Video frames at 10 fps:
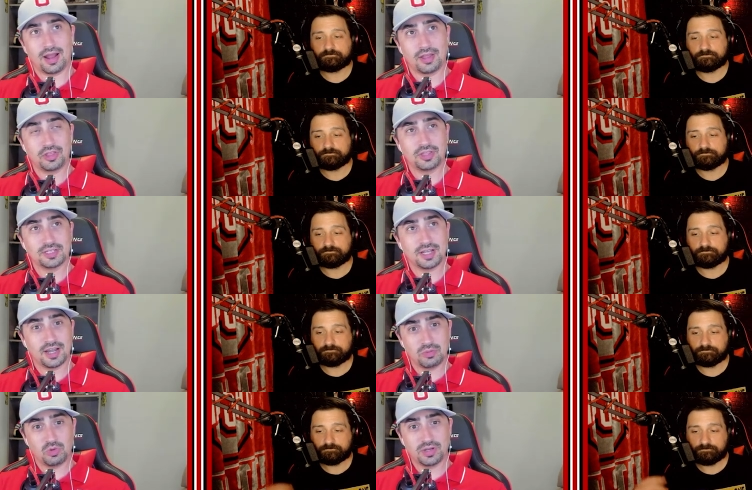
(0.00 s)
Speaker 1: I think the
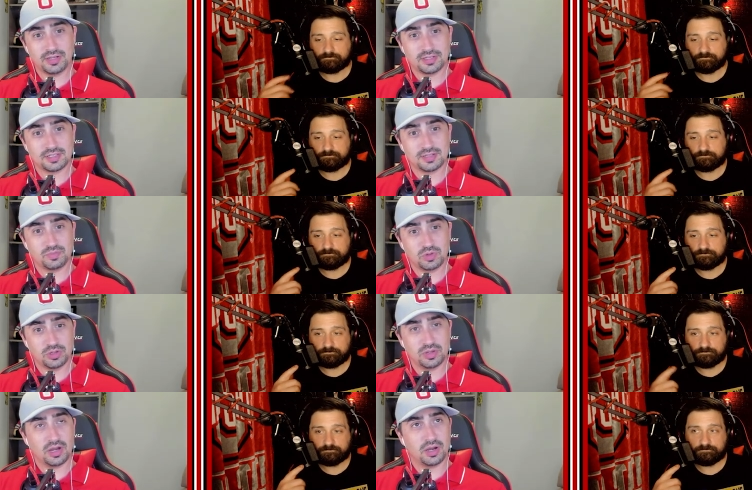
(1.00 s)
tight end will get some
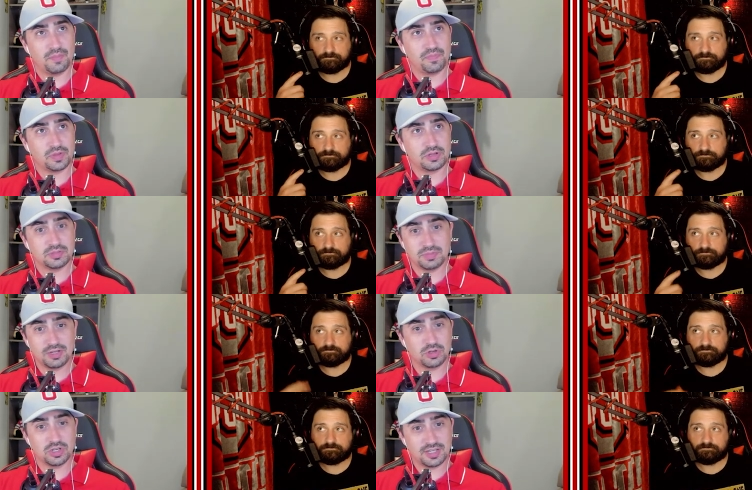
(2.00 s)
good um, some
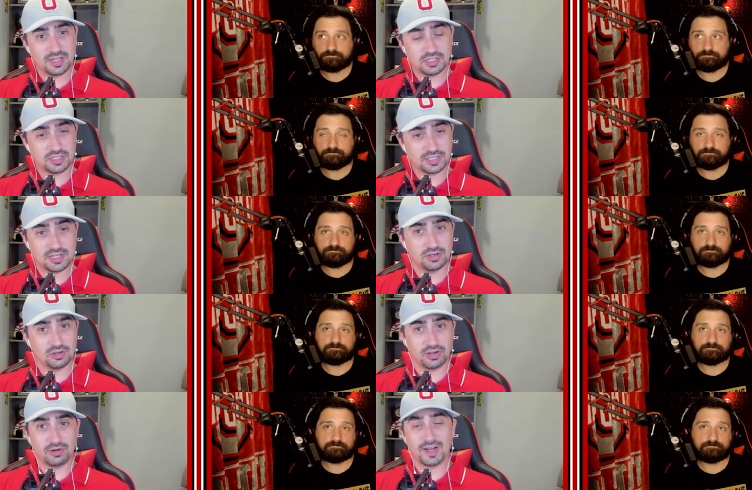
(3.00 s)
c- good catches
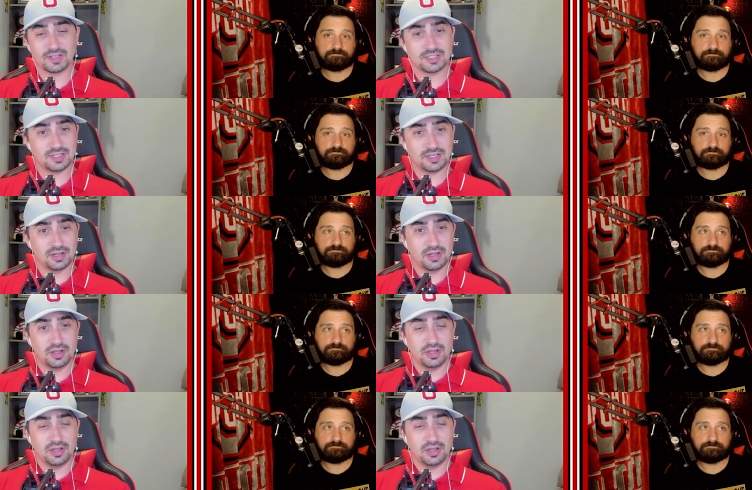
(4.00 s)
here in Ohio State,